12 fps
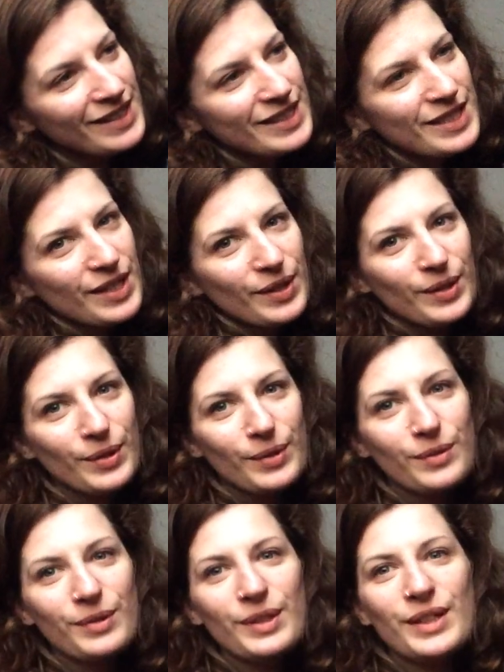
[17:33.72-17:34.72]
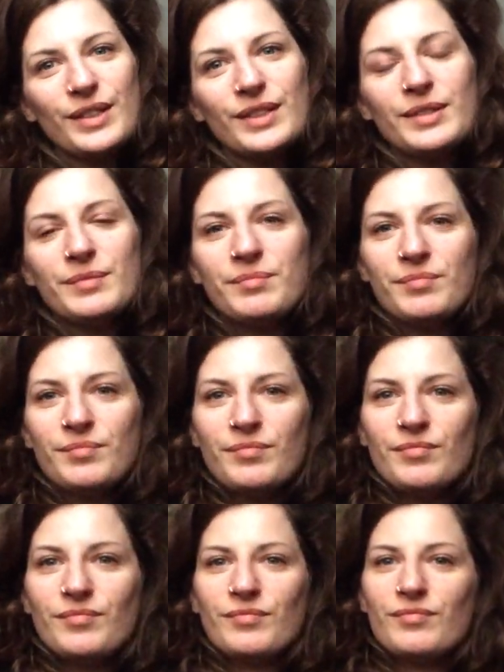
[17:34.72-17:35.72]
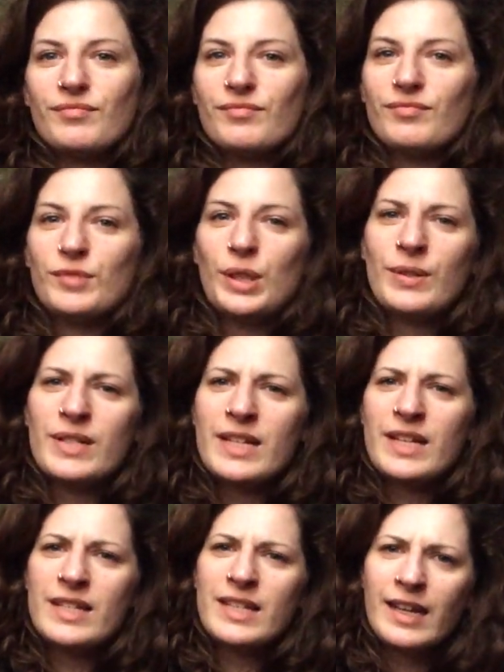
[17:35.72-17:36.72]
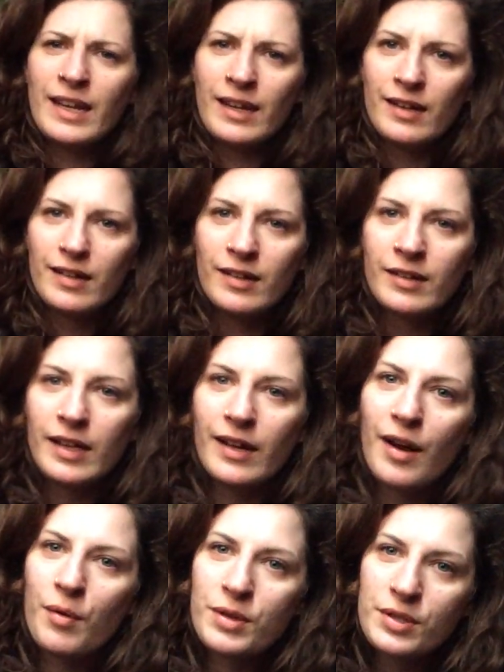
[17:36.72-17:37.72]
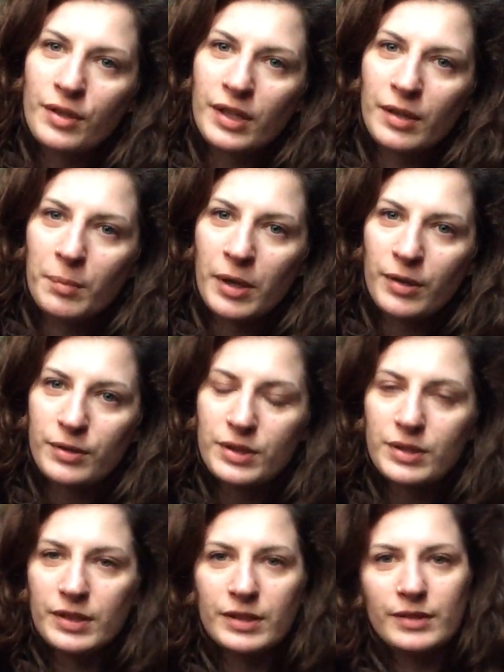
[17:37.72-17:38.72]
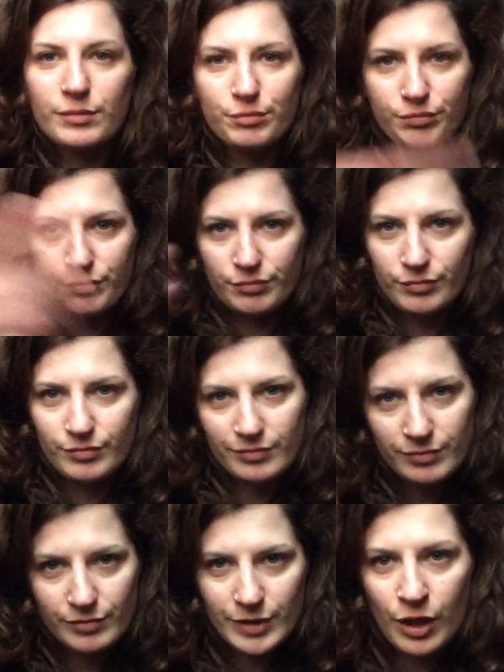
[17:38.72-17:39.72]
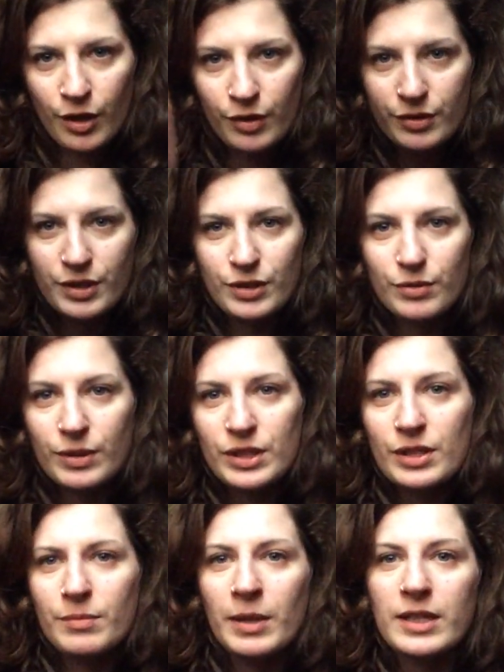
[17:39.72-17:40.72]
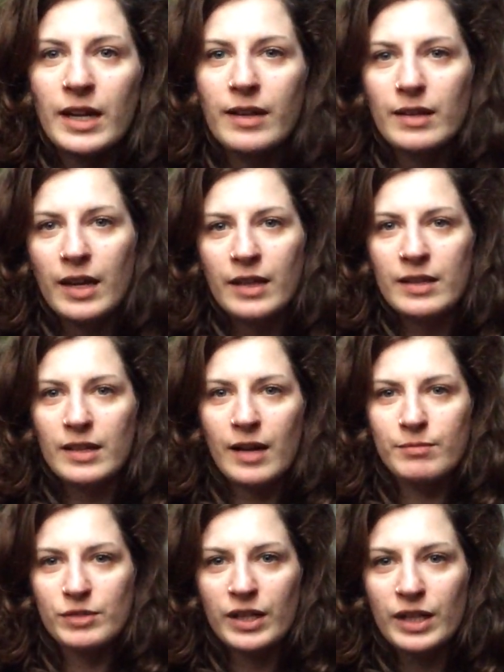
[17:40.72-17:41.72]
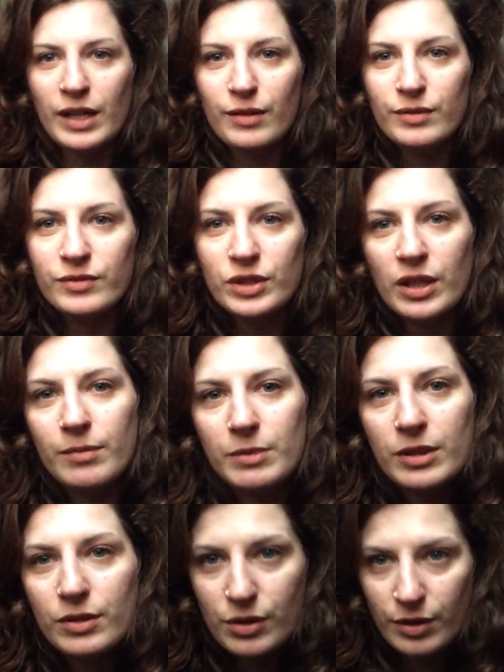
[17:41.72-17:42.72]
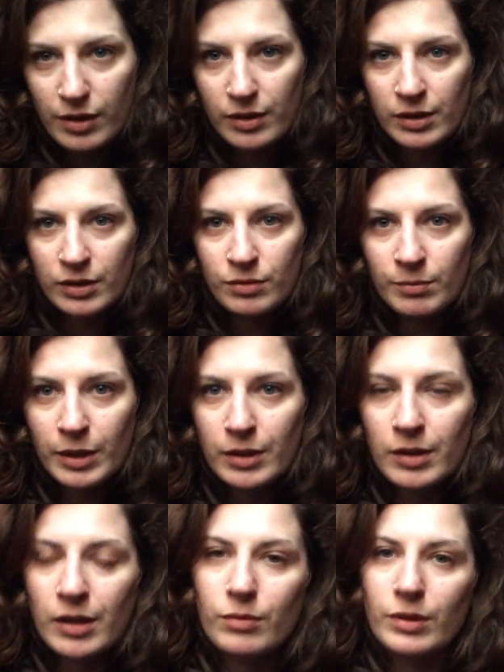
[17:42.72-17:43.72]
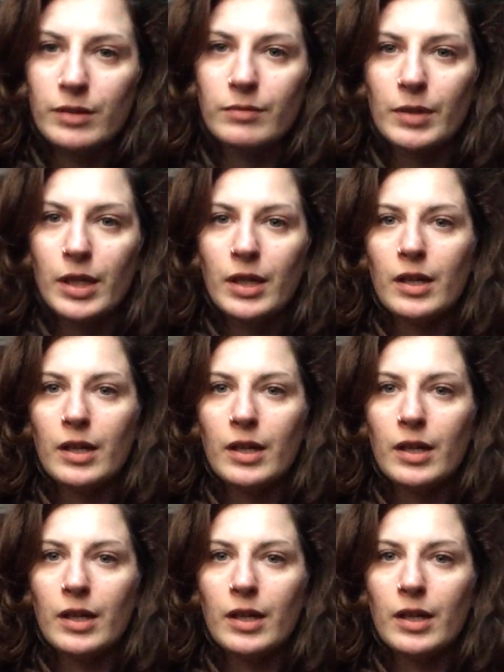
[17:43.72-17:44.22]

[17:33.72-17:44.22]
So, what was I saying? Oh yeah, I was talking about the whole situation, but I'm running out of time here, so I need to make another one.